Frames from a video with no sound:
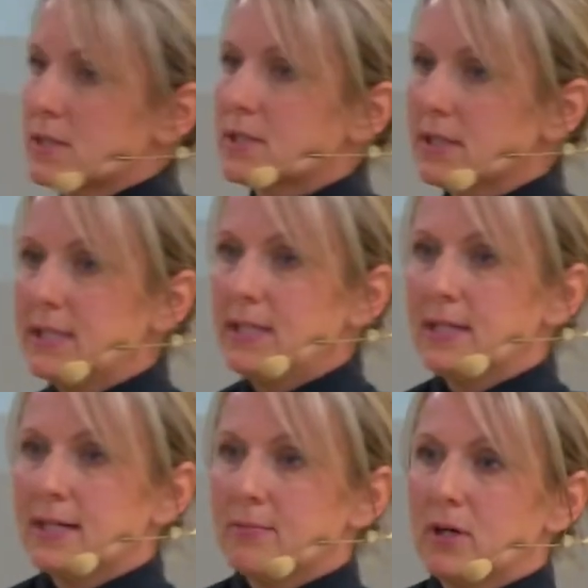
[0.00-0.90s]
start cleaning
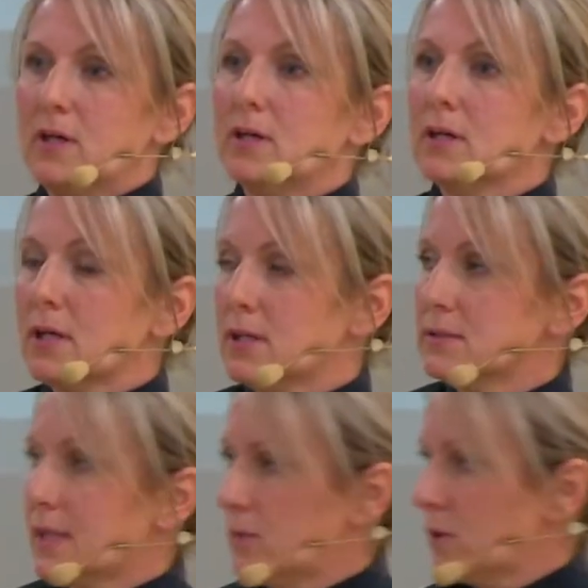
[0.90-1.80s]
up, call
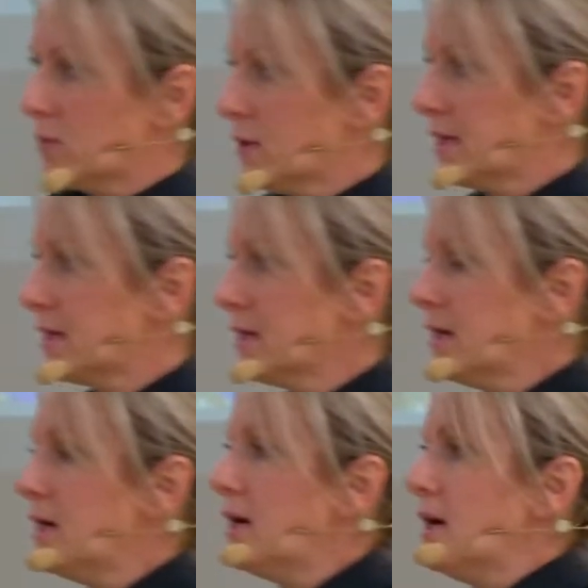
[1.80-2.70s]
911.
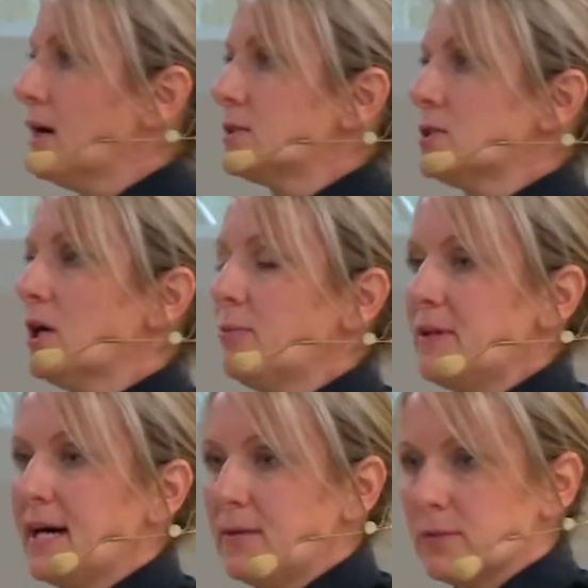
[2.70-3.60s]
On top of
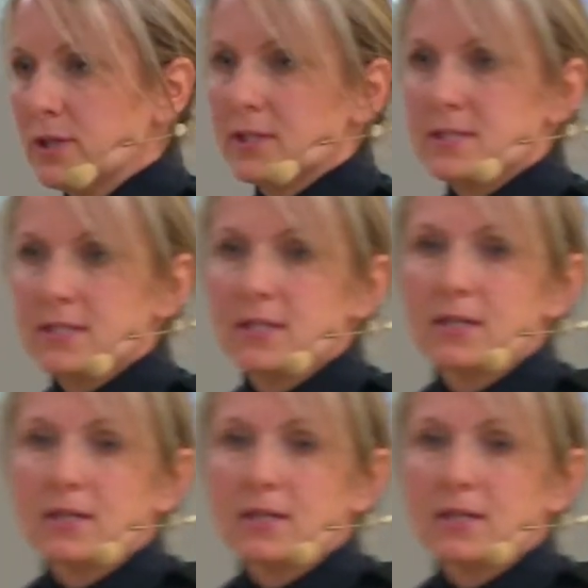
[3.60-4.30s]
that, in regards to the